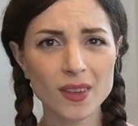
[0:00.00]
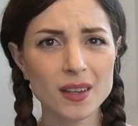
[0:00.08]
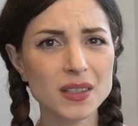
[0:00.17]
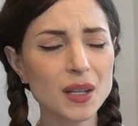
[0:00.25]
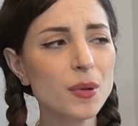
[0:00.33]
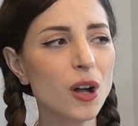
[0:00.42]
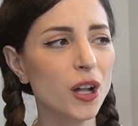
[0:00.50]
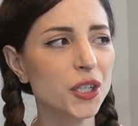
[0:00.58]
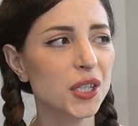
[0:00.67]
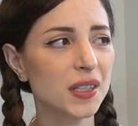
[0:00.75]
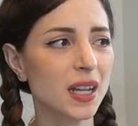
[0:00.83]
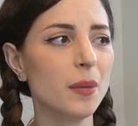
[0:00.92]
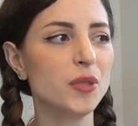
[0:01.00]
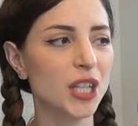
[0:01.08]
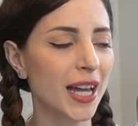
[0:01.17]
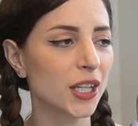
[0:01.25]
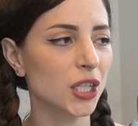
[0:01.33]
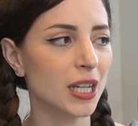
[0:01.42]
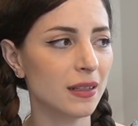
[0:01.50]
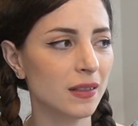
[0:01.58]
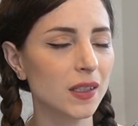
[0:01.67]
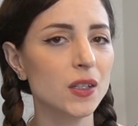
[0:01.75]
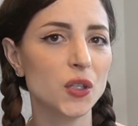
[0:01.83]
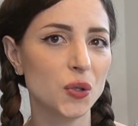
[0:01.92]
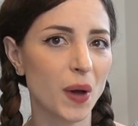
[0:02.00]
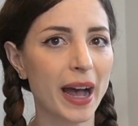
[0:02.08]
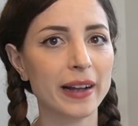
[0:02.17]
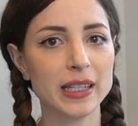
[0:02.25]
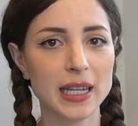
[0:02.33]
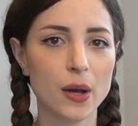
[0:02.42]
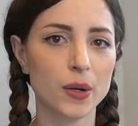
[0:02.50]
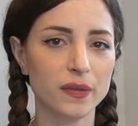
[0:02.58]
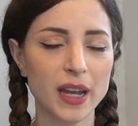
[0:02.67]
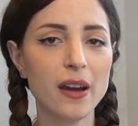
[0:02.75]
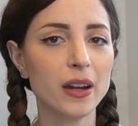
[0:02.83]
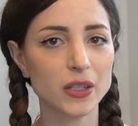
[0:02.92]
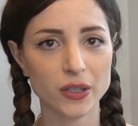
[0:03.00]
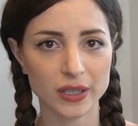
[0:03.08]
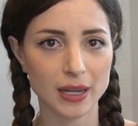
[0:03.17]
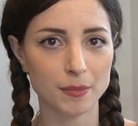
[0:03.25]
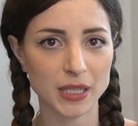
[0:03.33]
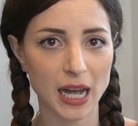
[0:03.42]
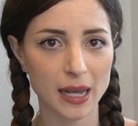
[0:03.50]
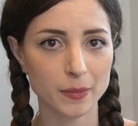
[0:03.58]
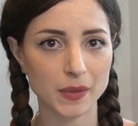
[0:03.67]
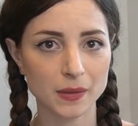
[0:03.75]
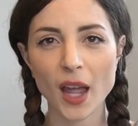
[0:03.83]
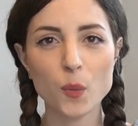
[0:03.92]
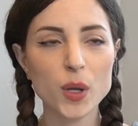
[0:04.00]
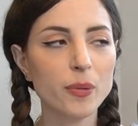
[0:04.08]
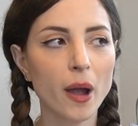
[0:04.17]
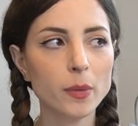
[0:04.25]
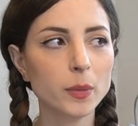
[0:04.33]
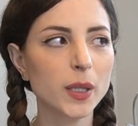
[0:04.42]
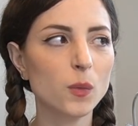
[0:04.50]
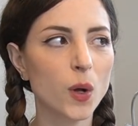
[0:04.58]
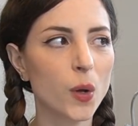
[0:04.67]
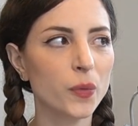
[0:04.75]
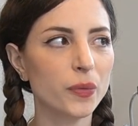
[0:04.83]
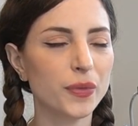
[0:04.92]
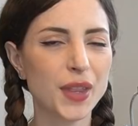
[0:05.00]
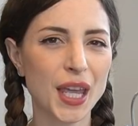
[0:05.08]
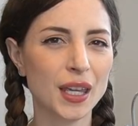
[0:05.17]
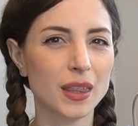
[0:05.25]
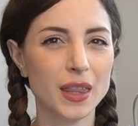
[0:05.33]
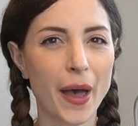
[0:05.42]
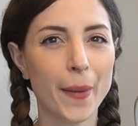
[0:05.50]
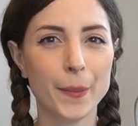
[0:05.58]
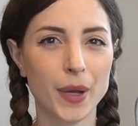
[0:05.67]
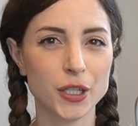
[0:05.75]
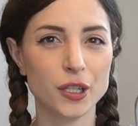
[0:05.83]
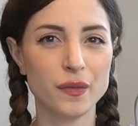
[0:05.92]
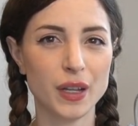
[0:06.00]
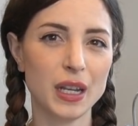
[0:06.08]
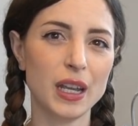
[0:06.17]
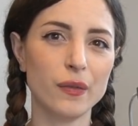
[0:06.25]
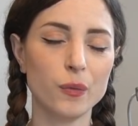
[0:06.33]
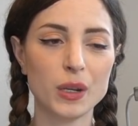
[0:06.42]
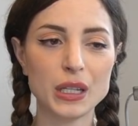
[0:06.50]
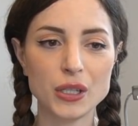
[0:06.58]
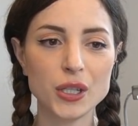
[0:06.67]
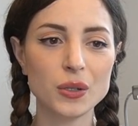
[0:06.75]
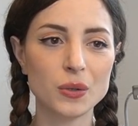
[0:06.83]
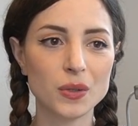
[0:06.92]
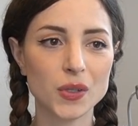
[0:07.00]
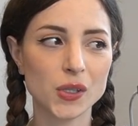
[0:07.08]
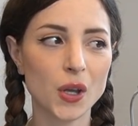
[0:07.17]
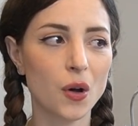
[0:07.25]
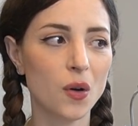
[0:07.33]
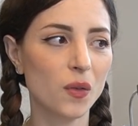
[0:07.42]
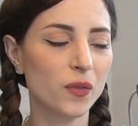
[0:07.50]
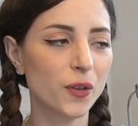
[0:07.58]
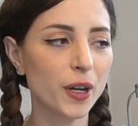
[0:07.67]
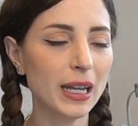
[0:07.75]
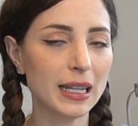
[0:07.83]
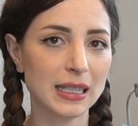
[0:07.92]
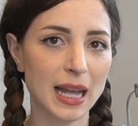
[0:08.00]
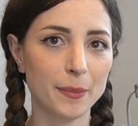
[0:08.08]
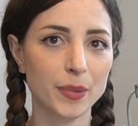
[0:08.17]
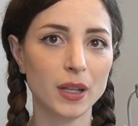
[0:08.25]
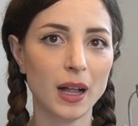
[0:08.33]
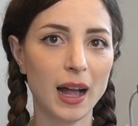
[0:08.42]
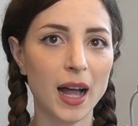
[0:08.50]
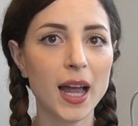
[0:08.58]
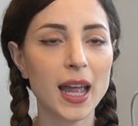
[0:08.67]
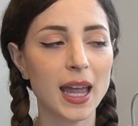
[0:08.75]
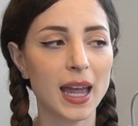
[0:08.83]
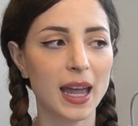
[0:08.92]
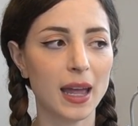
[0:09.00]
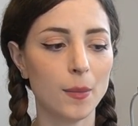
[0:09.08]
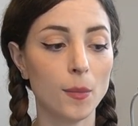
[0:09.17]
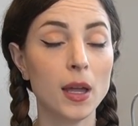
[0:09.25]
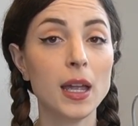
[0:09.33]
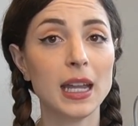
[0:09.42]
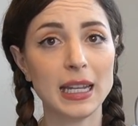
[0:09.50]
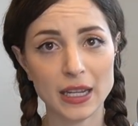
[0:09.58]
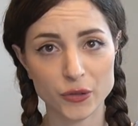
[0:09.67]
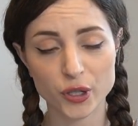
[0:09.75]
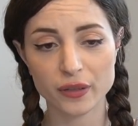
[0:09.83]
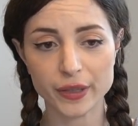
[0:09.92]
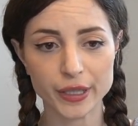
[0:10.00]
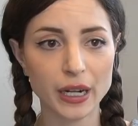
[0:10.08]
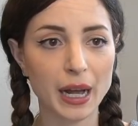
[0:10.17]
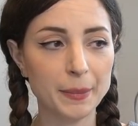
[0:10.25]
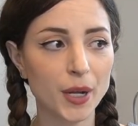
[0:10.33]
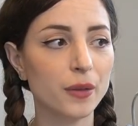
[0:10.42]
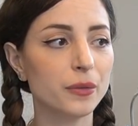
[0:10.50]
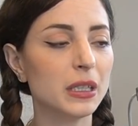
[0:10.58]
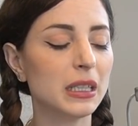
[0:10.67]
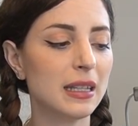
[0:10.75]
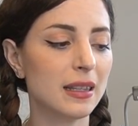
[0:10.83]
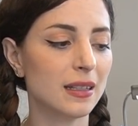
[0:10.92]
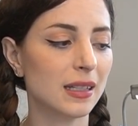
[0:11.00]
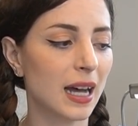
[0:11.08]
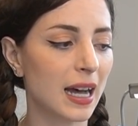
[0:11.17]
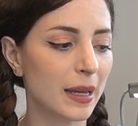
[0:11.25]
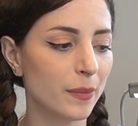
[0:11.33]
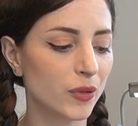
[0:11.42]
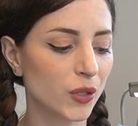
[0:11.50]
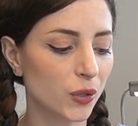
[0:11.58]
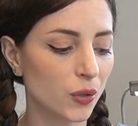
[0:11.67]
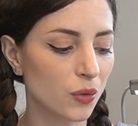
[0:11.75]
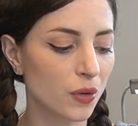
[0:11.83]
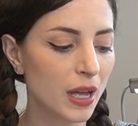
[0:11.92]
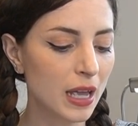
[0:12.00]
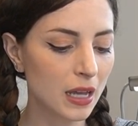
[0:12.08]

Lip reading: subconscious objections to acting out of character sometimes. And we probably won't think that much of it if we do. So for example, I am an introvert. I'm not really the type to,